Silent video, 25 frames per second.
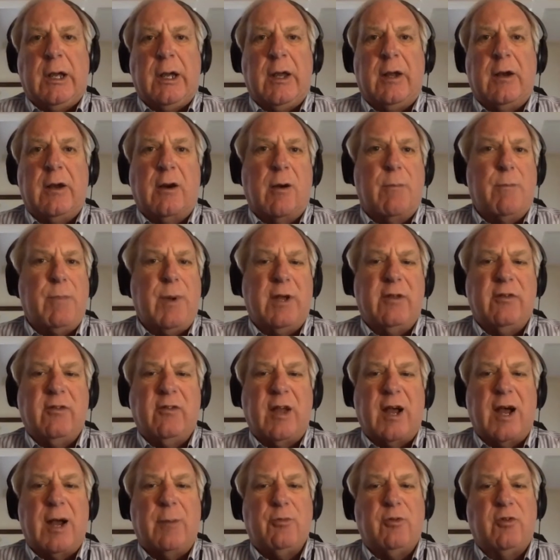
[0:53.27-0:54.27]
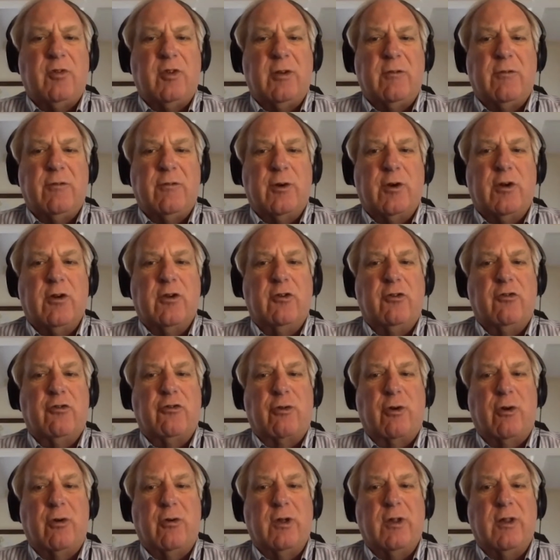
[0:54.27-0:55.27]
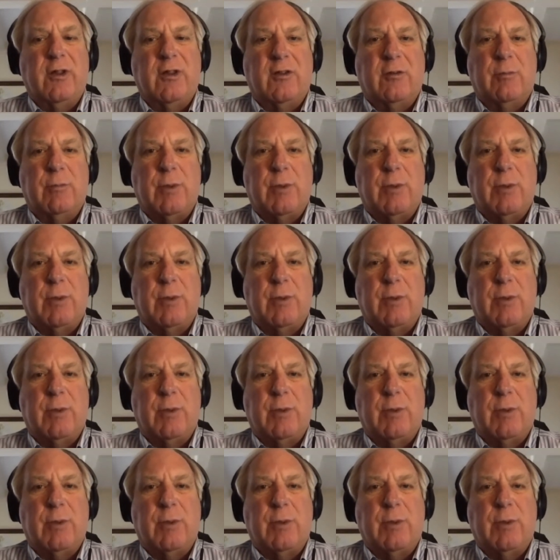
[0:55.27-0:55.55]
And our best option for controlling this